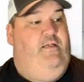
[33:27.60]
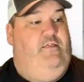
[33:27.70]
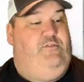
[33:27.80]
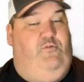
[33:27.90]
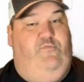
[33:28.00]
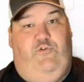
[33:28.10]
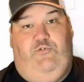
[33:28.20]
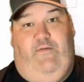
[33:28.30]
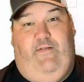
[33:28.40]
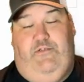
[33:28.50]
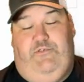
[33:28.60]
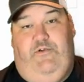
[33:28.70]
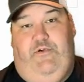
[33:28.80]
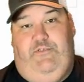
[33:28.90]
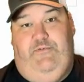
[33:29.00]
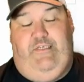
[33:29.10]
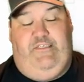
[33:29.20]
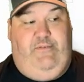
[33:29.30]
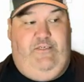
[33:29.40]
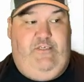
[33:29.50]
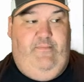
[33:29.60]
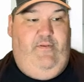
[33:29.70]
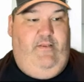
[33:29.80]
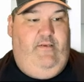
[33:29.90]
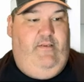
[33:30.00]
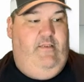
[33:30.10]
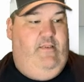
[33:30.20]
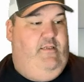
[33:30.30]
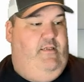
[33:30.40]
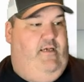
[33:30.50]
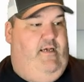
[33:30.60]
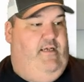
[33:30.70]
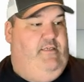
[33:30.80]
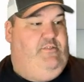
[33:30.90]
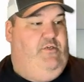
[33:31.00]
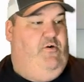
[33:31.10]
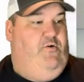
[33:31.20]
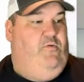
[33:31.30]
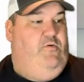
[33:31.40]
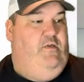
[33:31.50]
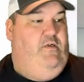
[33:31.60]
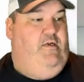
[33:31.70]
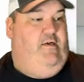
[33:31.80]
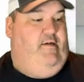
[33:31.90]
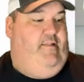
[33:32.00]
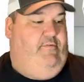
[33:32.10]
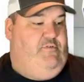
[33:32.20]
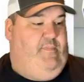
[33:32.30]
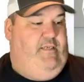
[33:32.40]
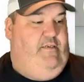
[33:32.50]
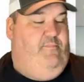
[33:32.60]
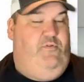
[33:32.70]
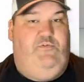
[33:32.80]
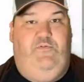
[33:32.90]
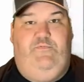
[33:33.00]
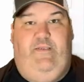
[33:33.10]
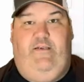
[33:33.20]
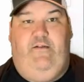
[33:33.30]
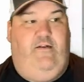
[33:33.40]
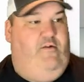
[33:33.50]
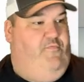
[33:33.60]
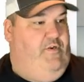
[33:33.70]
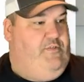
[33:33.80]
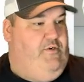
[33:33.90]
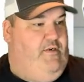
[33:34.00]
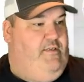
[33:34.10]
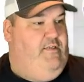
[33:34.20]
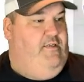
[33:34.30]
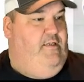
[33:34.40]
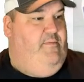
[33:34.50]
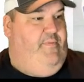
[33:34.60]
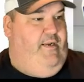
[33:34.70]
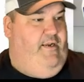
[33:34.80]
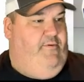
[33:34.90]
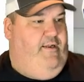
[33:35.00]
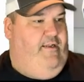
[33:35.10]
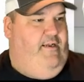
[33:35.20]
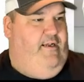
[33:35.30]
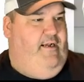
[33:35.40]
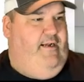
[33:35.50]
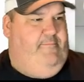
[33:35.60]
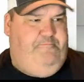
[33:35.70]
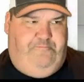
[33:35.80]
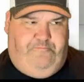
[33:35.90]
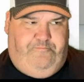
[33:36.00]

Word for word: I sold for $12.32 plus shipping. Uh, so uh, that was my Bluetooth speaker. I don't know if you just heard it. But anyway, um,